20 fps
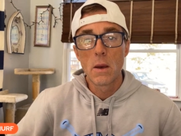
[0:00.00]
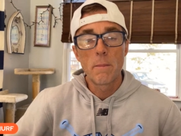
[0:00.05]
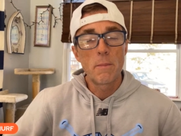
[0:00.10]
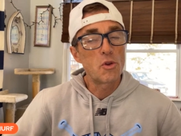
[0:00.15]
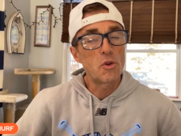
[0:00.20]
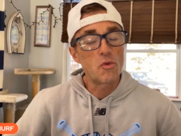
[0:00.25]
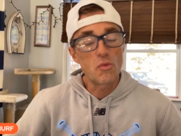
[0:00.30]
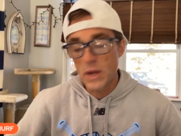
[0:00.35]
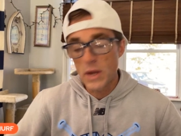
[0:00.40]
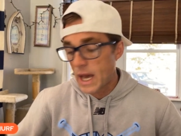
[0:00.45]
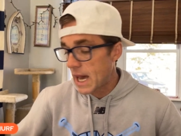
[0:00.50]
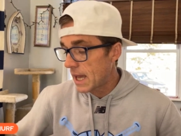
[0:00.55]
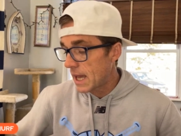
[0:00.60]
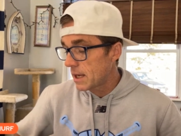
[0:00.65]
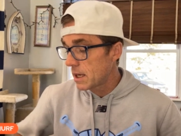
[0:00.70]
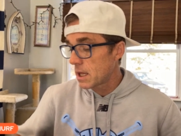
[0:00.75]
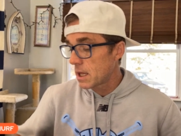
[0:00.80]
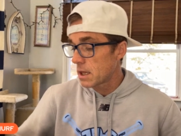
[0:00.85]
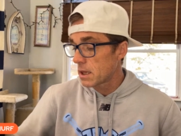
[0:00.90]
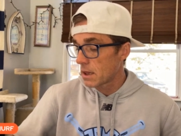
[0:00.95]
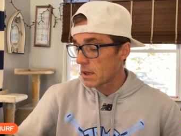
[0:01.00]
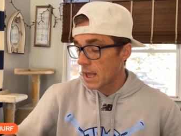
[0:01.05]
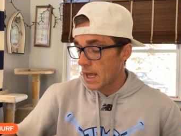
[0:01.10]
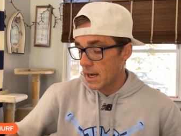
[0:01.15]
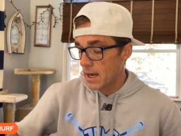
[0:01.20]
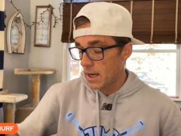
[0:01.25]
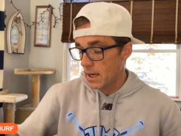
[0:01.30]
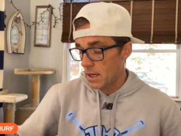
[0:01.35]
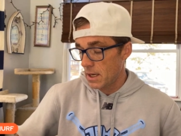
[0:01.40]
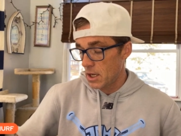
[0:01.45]
But do not let
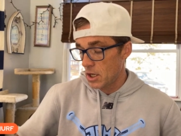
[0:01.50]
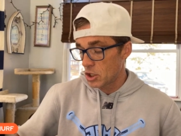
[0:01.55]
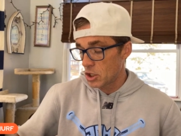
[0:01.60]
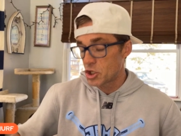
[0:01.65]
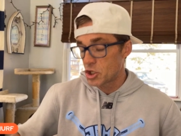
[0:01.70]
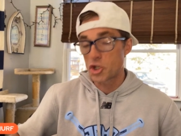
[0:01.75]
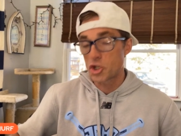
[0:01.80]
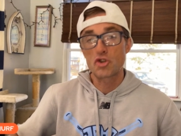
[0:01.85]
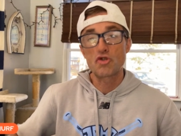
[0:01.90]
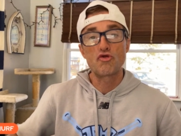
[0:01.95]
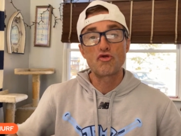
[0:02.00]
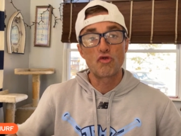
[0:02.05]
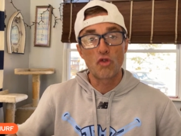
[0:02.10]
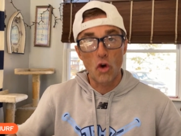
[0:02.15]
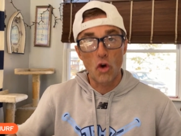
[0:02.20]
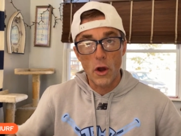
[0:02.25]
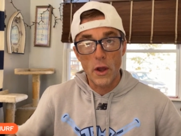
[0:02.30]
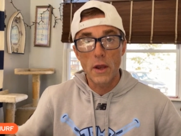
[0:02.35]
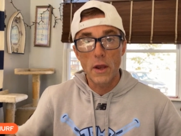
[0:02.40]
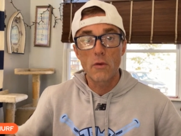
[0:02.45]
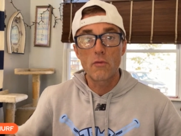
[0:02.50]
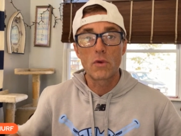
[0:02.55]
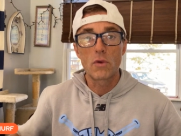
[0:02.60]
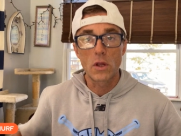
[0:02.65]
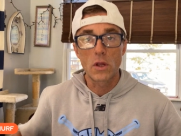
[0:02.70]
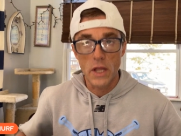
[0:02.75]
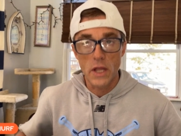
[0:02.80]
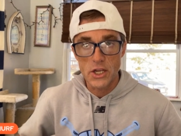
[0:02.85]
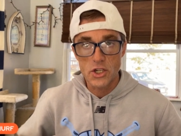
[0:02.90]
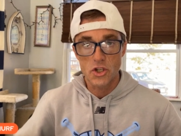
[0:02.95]
it destroy
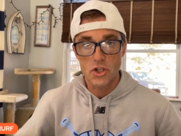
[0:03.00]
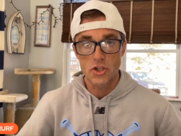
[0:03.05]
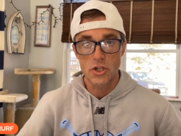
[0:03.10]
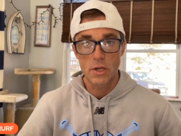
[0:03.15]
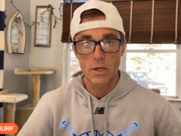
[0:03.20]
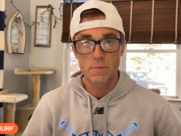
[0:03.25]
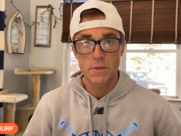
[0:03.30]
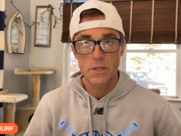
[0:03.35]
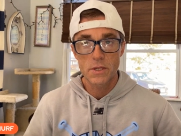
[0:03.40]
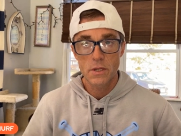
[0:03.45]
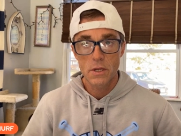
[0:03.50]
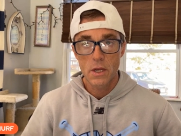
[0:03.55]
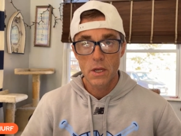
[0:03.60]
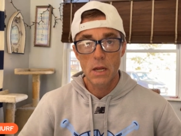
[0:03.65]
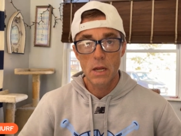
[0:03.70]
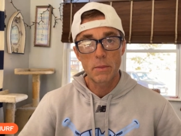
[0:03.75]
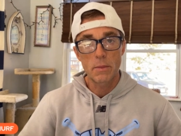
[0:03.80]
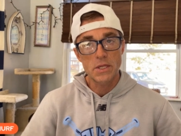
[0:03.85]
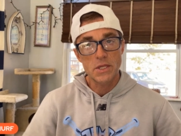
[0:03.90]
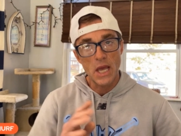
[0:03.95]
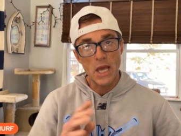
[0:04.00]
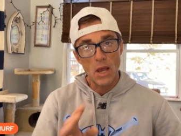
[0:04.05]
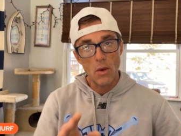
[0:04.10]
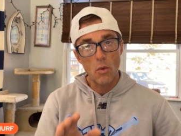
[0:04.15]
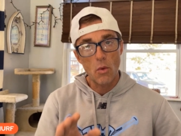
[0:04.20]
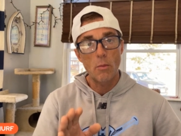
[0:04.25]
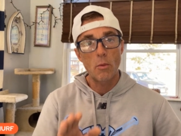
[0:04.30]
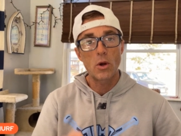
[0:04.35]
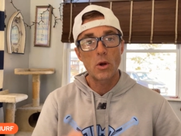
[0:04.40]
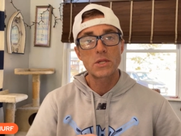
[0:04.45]
relationships. I'm going to say it
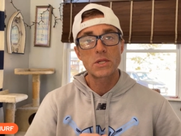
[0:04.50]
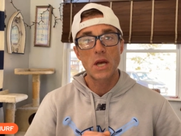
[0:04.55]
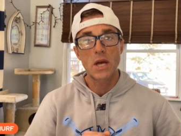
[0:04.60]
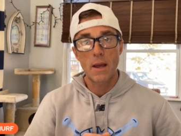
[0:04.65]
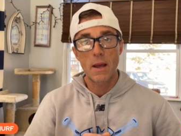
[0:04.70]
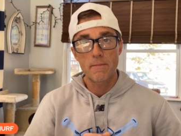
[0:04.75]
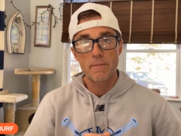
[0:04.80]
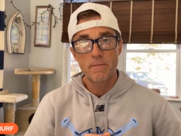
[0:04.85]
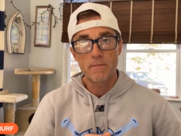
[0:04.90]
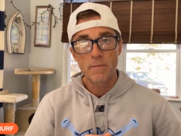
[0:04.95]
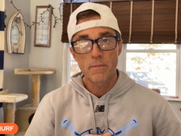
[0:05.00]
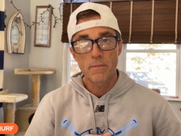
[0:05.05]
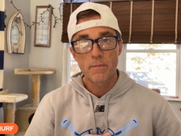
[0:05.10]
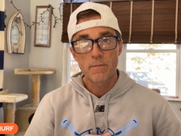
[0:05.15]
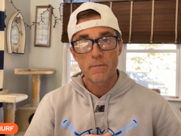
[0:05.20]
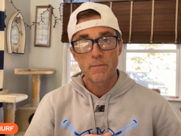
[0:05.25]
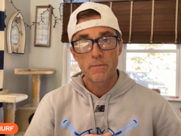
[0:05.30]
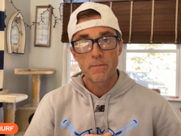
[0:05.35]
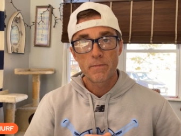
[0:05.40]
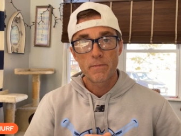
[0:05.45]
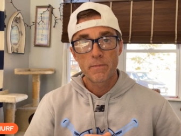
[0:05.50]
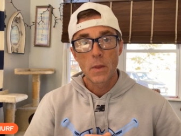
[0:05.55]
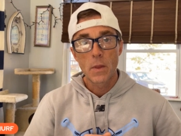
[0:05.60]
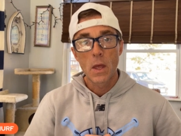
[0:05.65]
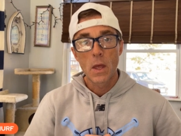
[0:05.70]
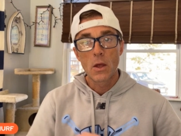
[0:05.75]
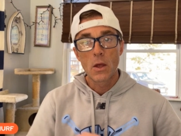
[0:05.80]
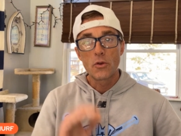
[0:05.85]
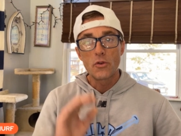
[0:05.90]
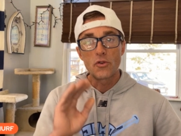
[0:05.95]
one more time.
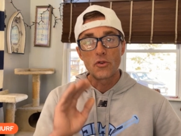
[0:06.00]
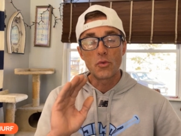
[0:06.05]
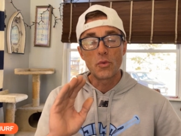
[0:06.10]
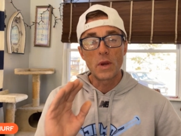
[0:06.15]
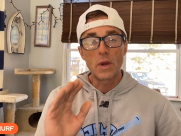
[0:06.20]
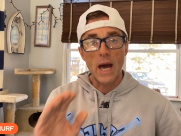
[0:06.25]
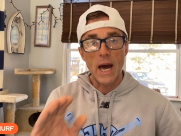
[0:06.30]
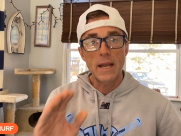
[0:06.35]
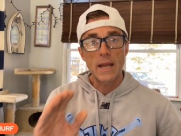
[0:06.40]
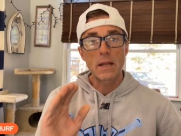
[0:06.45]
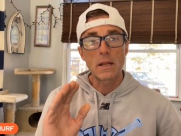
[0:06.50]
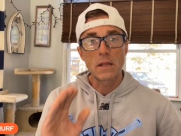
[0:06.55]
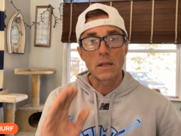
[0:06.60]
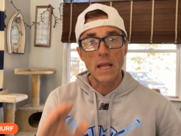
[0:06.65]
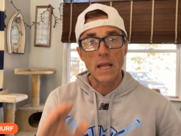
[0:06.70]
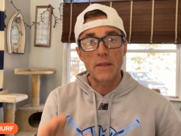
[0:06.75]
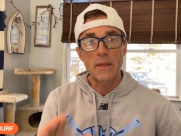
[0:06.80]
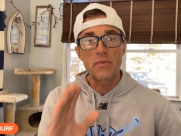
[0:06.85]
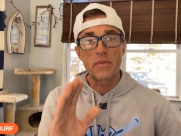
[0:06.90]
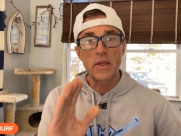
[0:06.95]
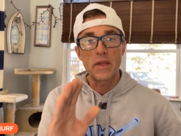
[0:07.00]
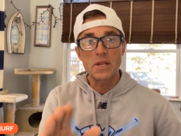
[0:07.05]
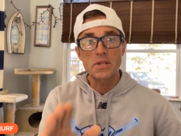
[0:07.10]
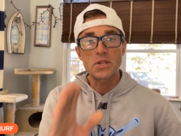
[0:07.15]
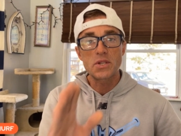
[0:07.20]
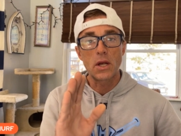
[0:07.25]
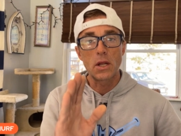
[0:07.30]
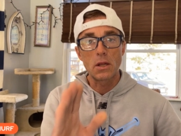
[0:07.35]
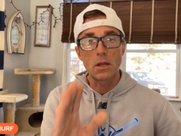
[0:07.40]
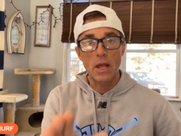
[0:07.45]
Do not let
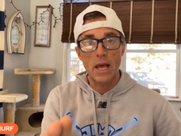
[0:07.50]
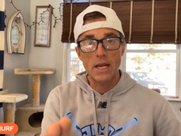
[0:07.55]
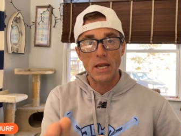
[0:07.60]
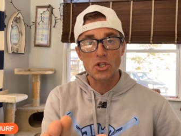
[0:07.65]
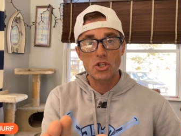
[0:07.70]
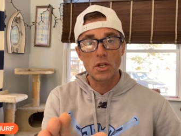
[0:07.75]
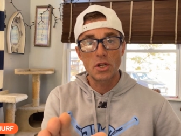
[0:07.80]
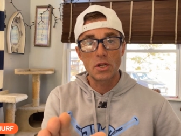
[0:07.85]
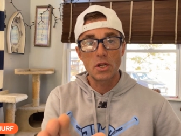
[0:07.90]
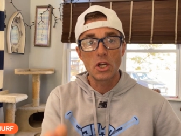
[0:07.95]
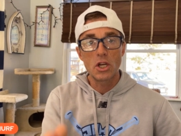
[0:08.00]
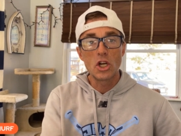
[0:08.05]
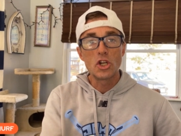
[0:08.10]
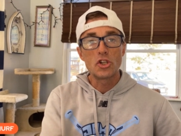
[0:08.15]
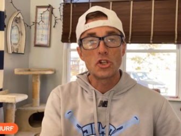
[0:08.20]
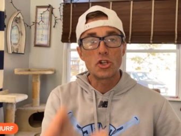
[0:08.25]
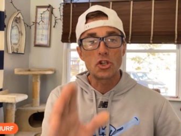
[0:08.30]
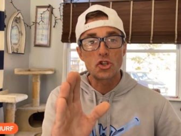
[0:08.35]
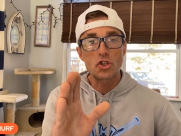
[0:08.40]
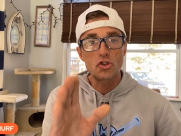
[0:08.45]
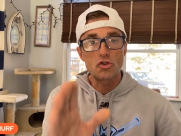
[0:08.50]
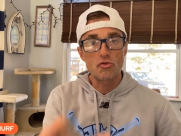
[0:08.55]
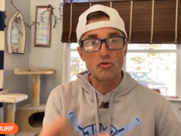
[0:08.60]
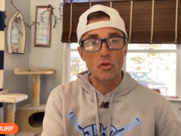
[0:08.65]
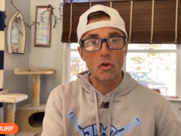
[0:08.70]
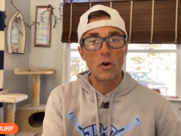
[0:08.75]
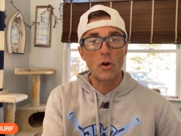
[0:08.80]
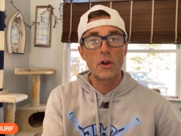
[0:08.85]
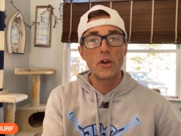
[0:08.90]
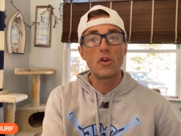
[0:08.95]
this election
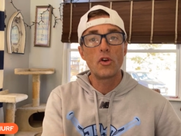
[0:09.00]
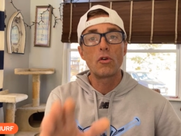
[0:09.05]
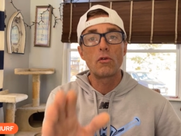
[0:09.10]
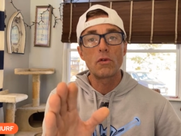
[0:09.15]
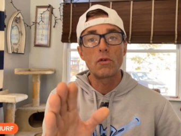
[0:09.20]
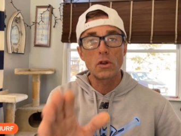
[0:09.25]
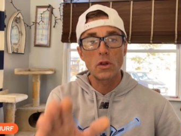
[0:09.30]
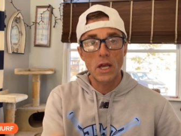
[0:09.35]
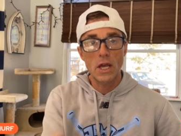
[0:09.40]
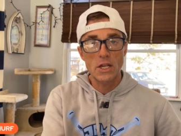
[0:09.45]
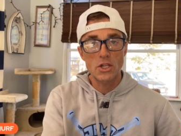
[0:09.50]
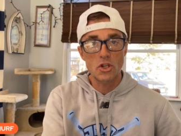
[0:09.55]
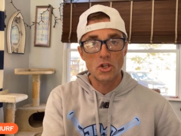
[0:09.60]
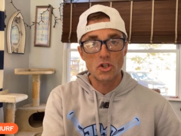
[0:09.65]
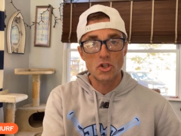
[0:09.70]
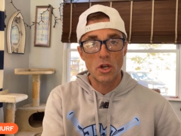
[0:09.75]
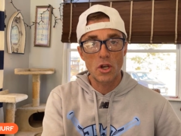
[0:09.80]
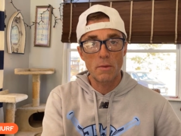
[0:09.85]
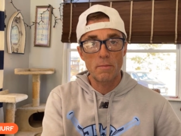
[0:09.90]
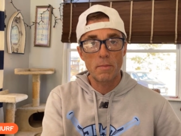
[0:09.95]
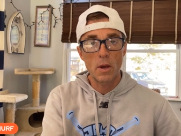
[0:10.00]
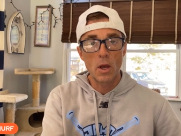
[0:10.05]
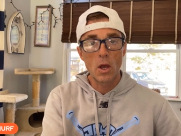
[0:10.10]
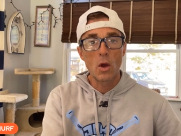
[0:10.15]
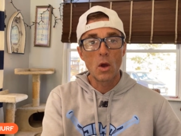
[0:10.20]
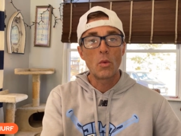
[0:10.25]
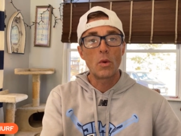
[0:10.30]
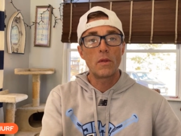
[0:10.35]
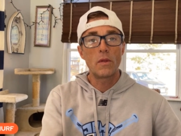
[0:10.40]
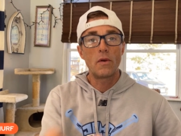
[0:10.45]
destroy your relationship
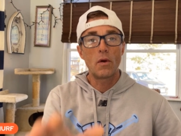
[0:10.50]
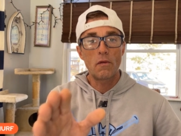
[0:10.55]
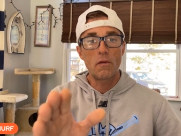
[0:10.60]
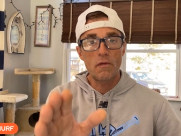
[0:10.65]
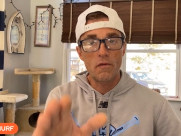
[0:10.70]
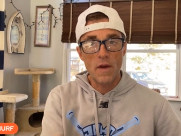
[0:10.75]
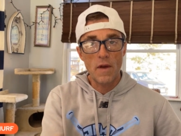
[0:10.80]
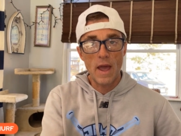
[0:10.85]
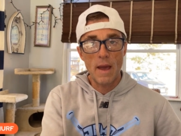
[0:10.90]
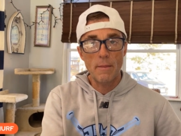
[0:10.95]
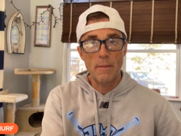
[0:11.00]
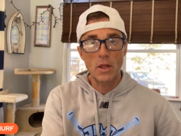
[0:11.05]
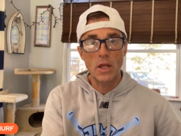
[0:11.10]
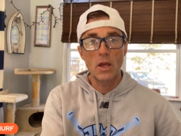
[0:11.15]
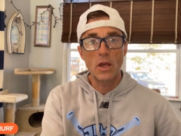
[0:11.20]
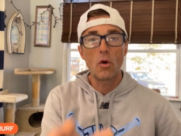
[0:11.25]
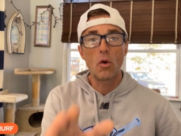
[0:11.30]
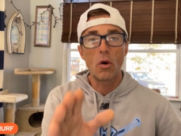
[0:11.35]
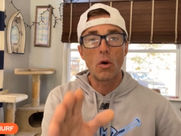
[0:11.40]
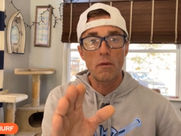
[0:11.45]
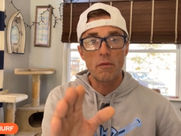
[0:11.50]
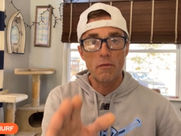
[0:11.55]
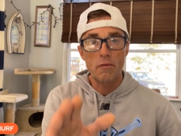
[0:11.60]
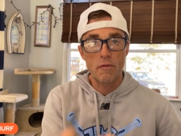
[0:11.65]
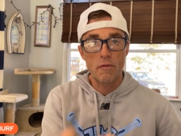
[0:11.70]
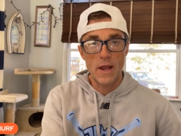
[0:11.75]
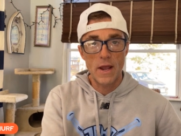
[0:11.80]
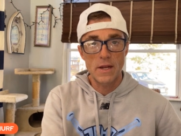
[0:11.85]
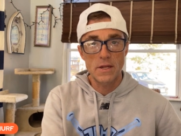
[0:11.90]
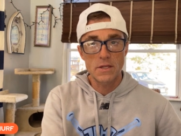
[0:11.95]
with your family or
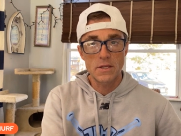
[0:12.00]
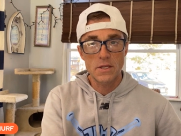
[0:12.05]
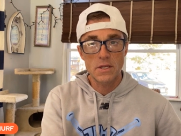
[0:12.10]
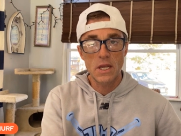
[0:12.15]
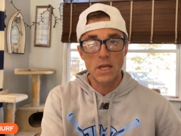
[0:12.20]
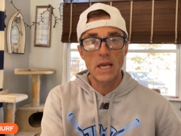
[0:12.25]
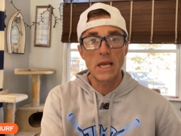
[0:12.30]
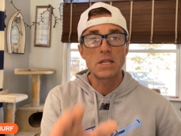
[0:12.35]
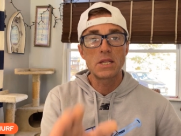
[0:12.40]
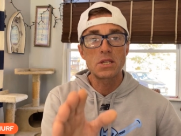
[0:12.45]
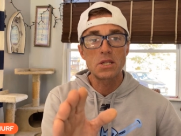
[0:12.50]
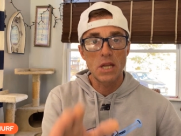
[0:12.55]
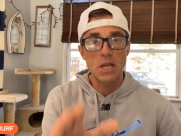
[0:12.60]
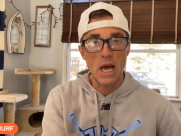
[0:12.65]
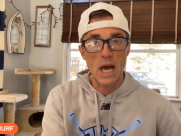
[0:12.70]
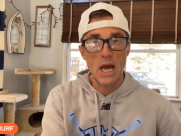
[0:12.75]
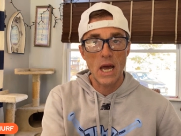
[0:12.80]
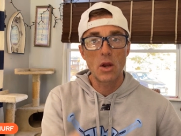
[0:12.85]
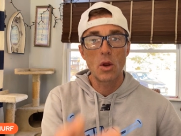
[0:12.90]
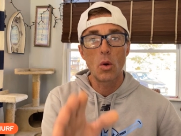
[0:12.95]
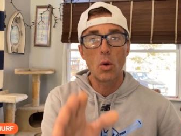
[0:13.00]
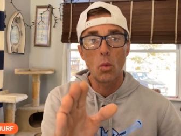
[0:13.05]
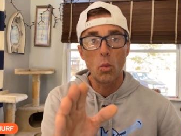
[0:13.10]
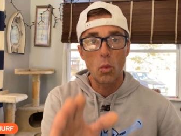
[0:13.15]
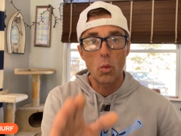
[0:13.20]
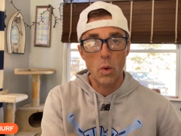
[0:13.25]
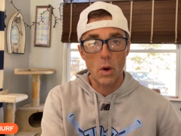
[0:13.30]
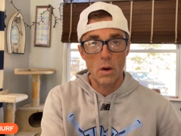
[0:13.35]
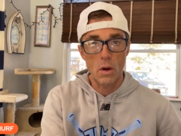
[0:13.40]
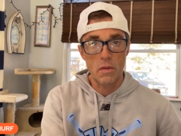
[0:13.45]
friends. It's not
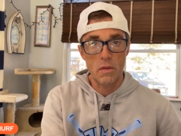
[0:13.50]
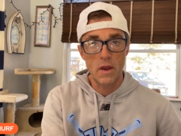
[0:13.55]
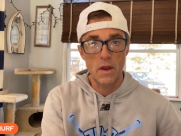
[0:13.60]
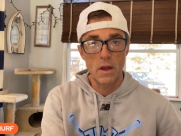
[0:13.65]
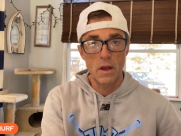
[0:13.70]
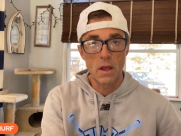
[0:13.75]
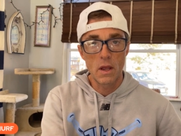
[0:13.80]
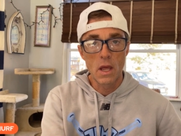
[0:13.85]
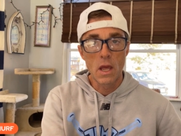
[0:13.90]
worth it.